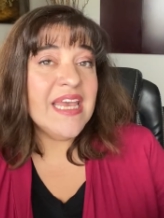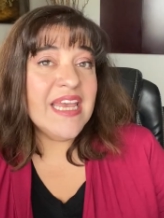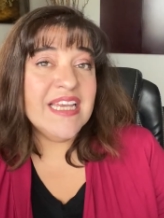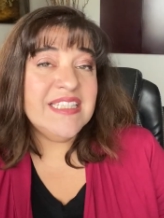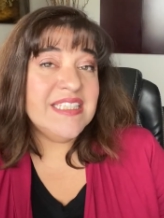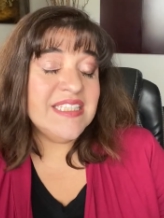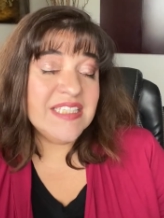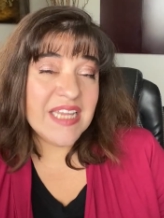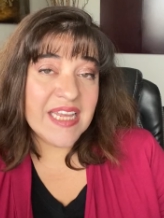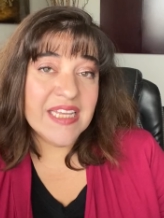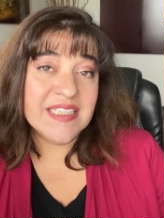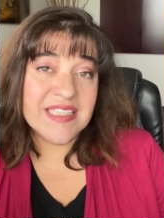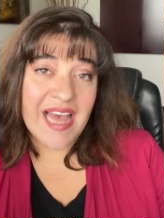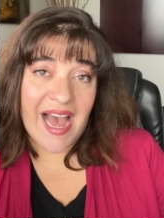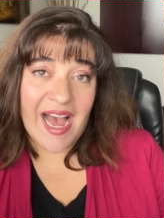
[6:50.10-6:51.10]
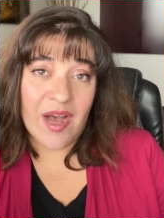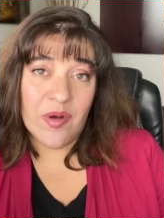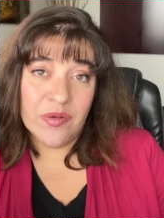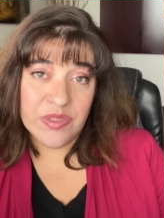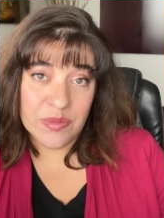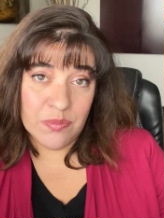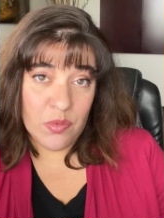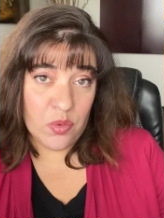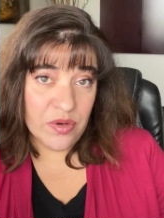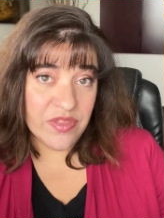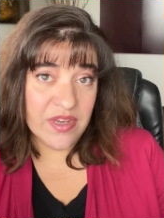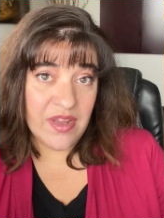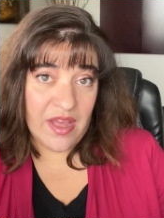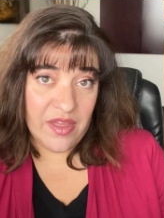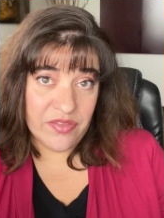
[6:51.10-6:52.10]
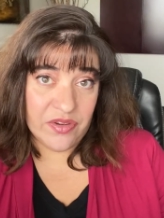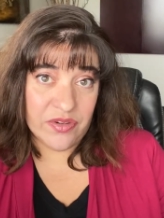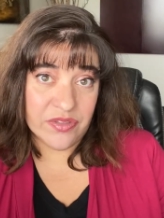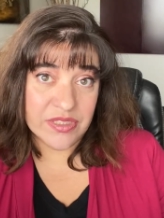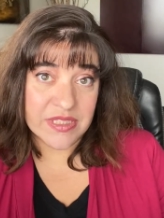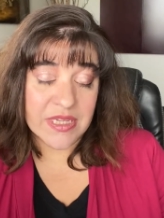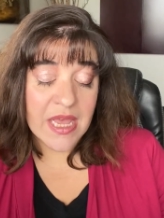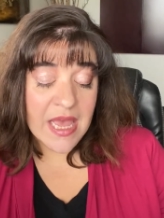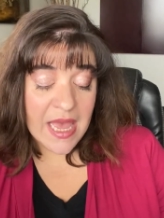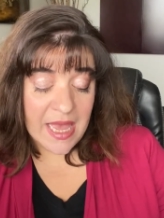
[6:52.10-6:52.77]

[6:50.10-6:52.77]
it stands out more than others.